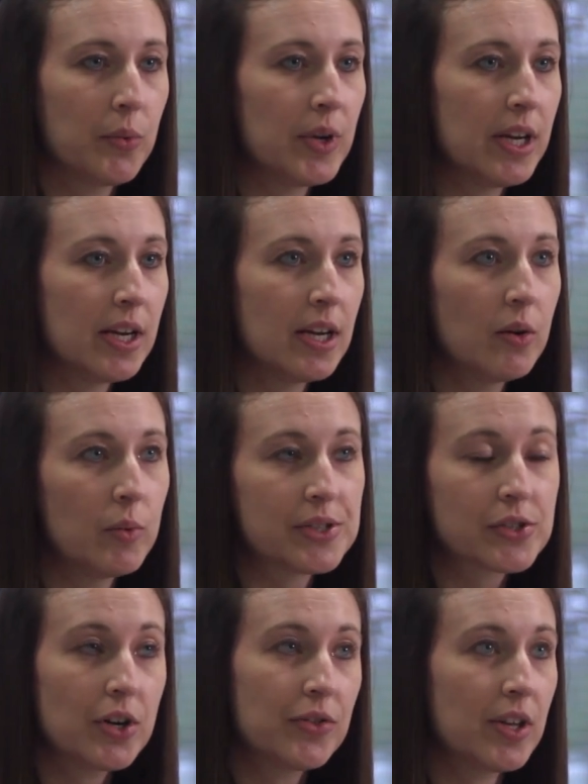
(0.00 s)
you know, that we,
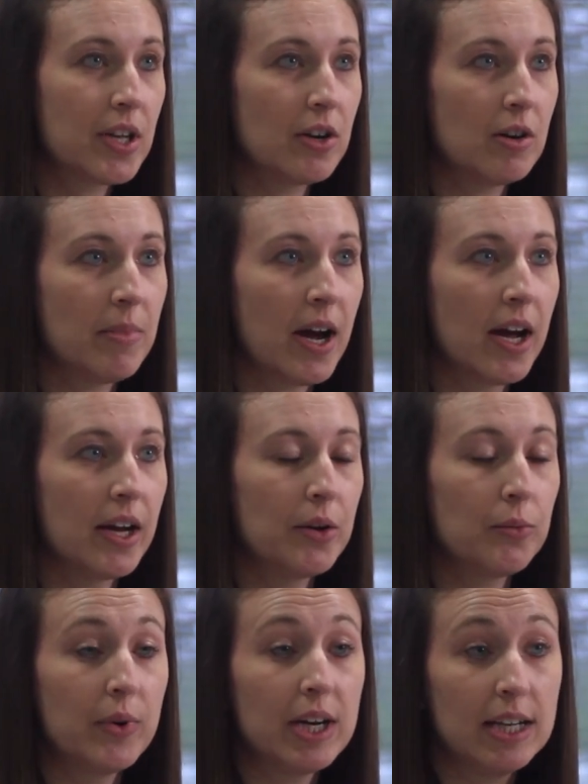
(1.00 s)
we start the year
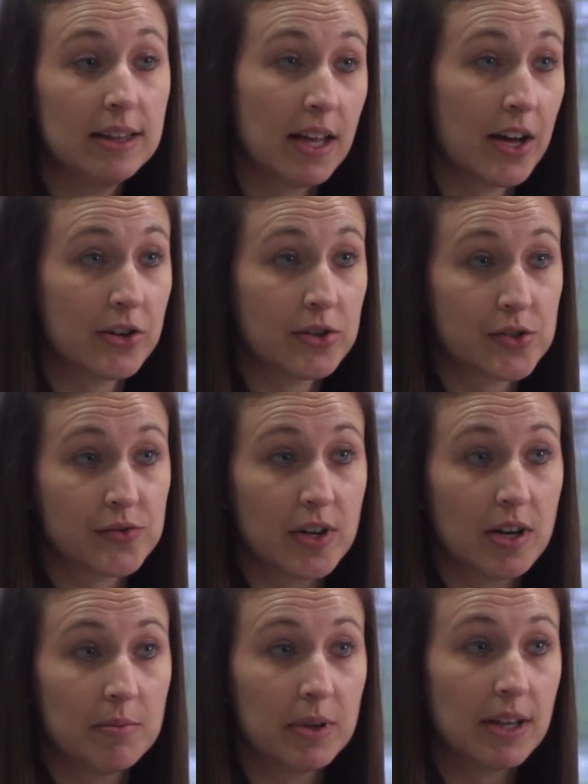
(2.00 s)
by reading letters
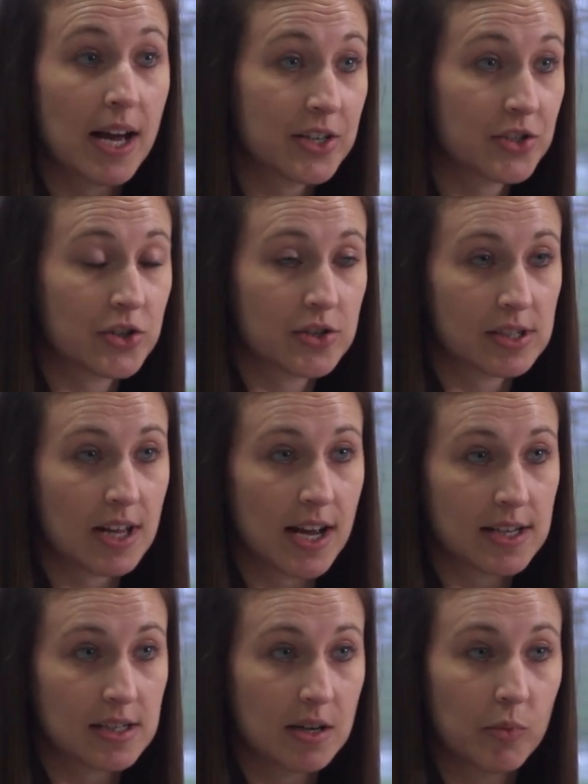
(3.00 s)
from last year's
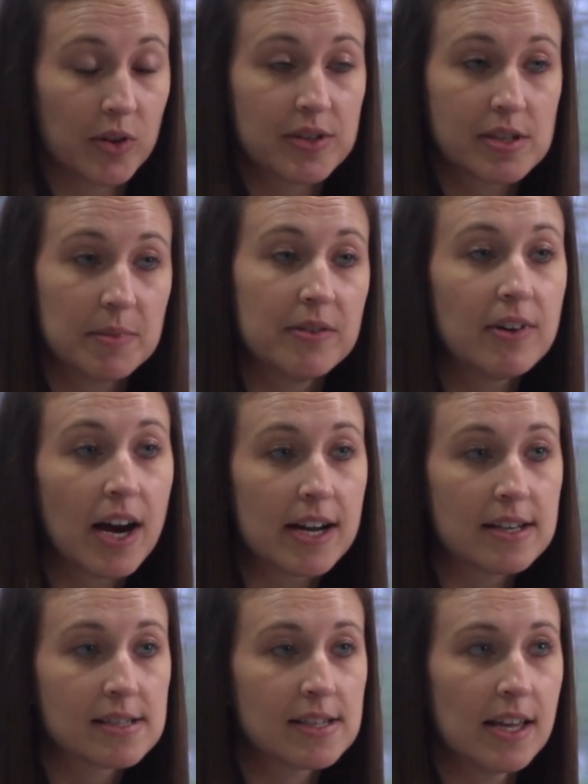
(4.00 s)
class um, with some
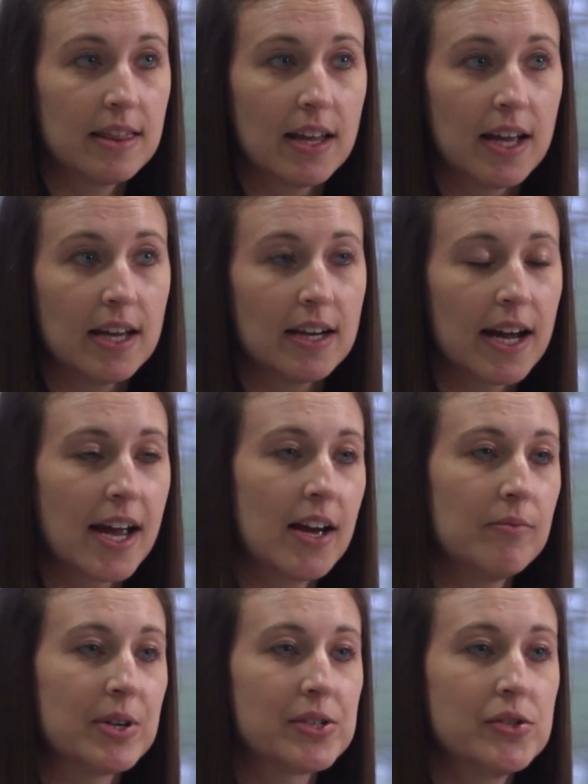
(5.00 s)
advice, and then I
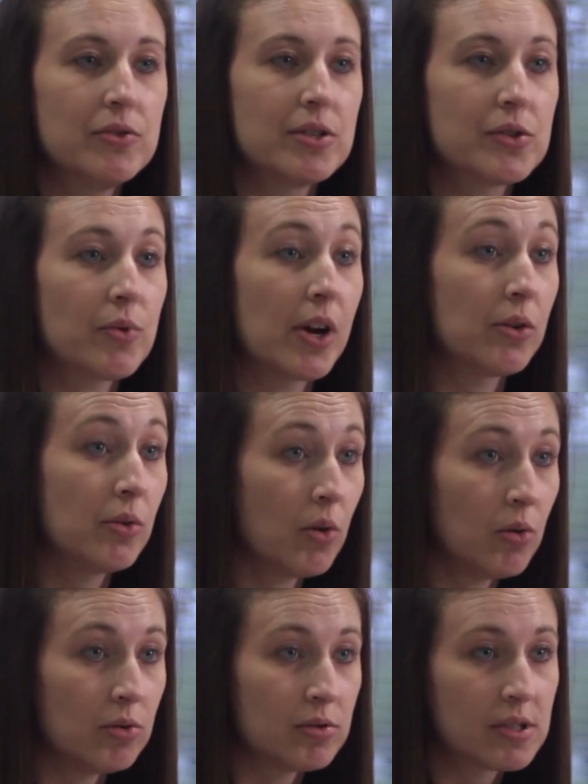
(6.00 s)
have my students write
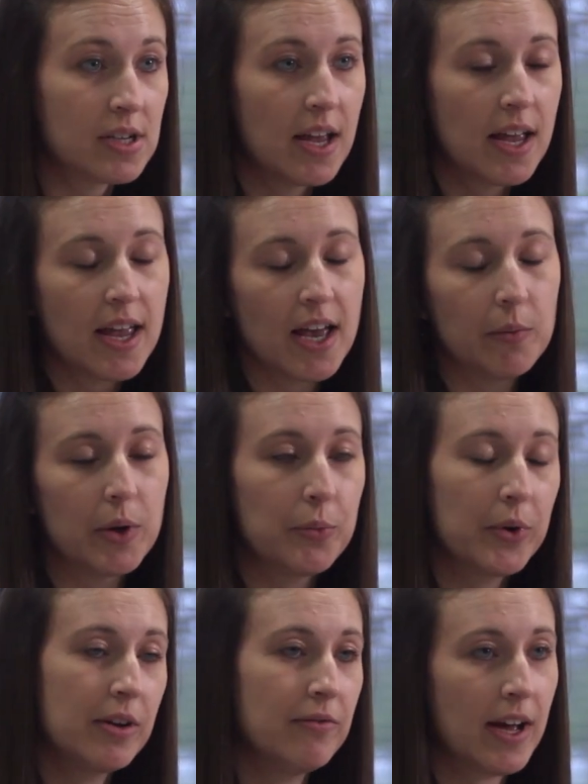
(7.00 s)
goals, and
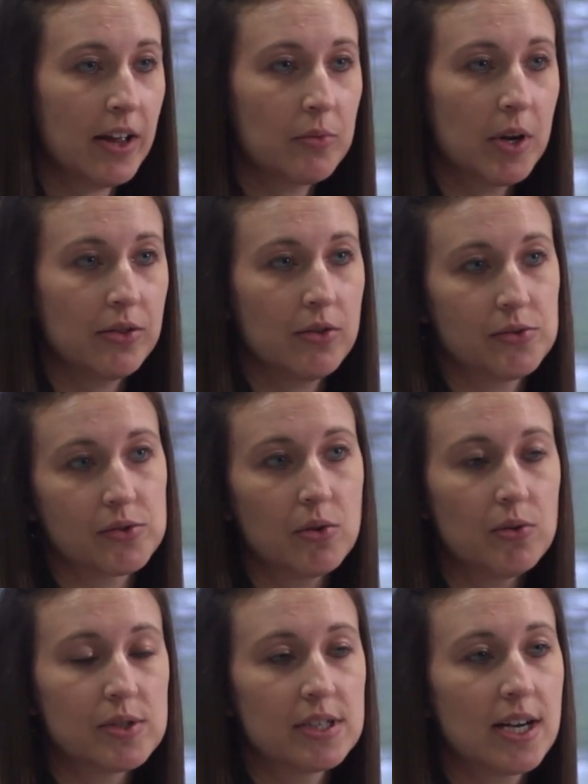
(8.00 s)
we reevaluate those
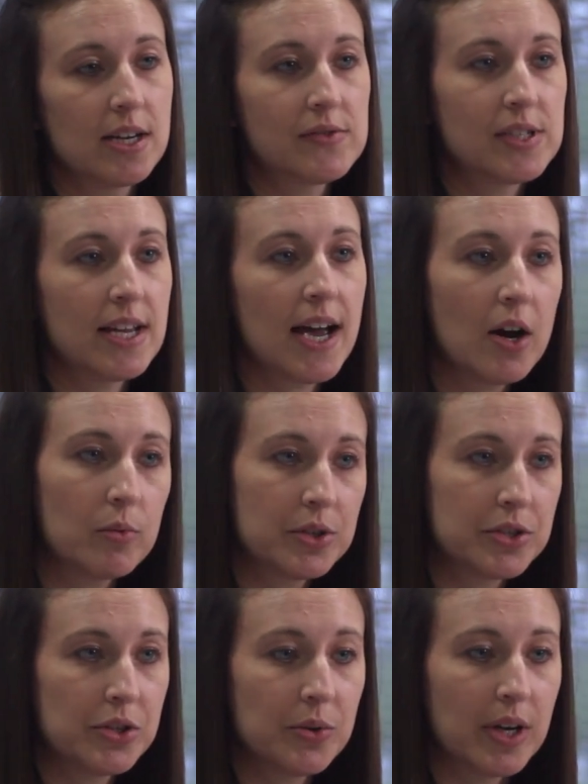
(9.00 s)
goals and kind of see how
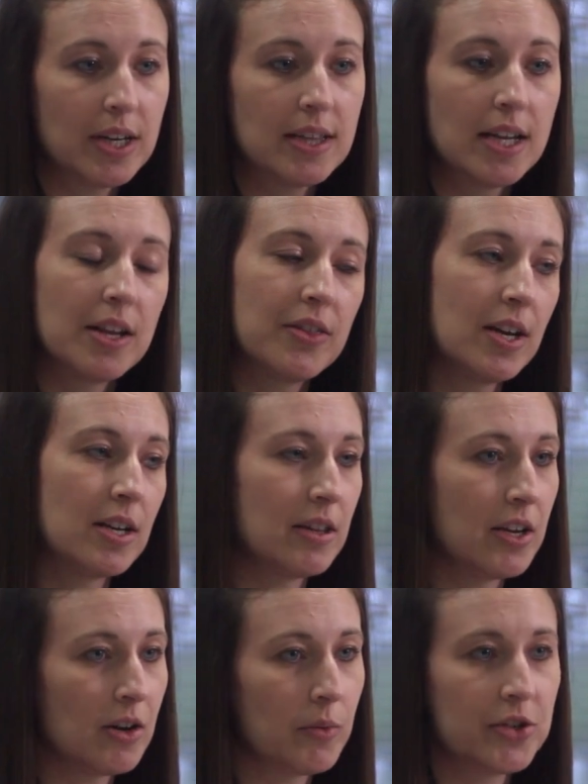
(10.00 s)
we're doing, and then at the
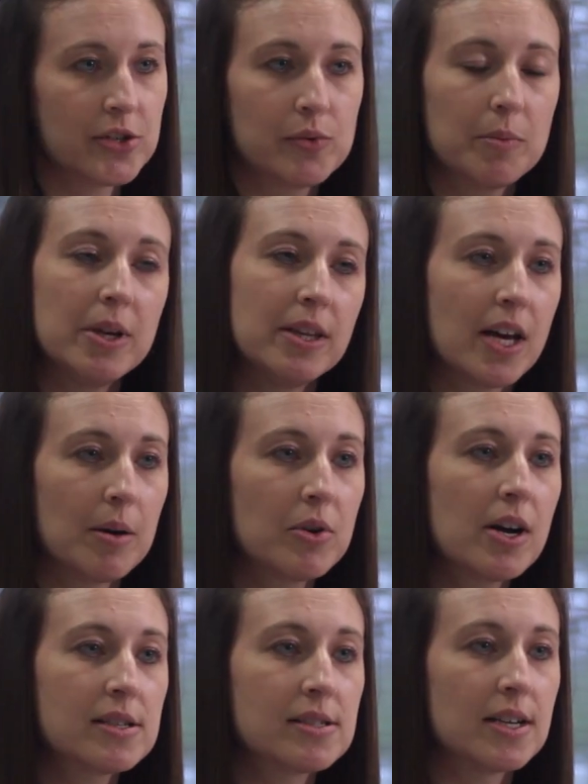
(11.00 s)
end of the year, we just repeat
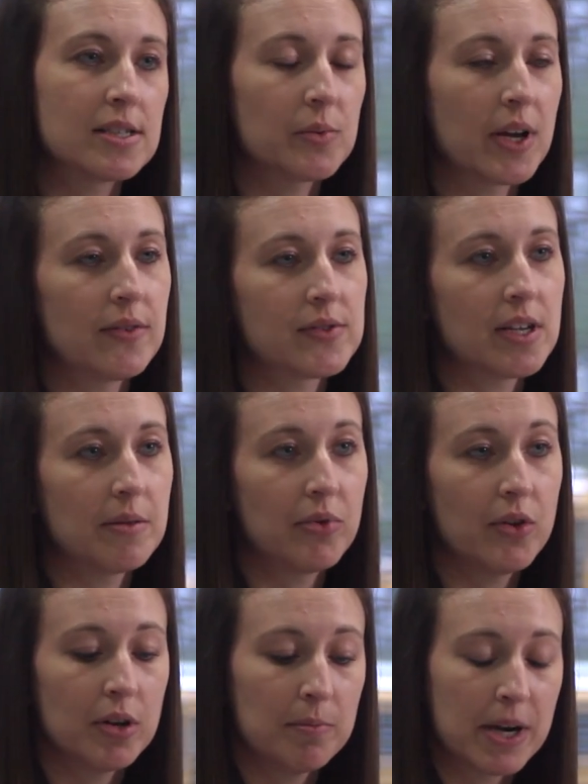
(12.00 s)
that process. We have
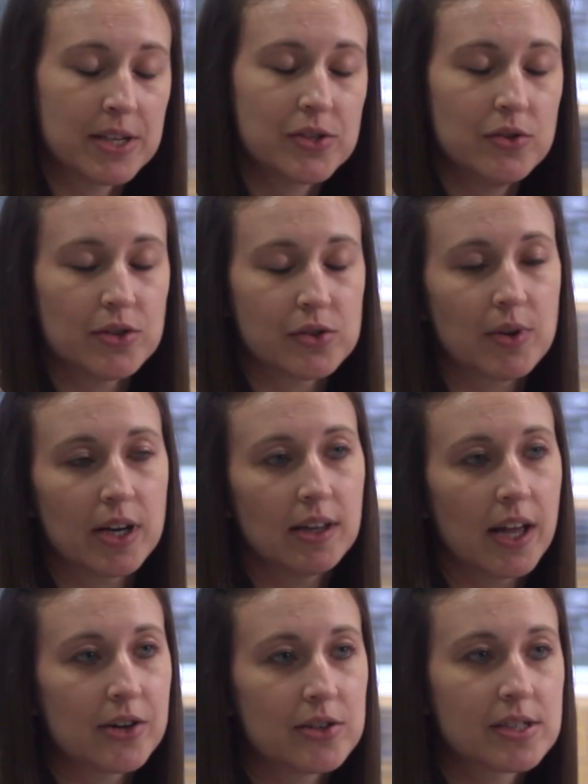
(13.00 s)
some, the, my students
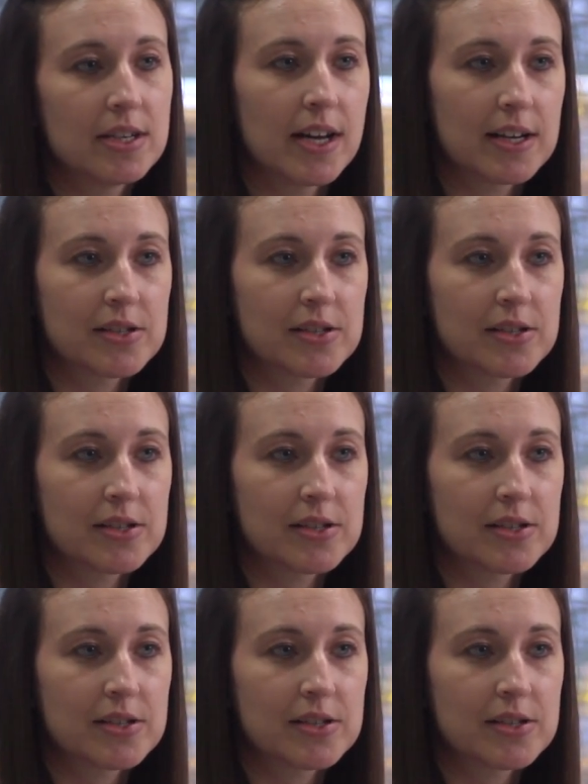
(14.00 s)
write letters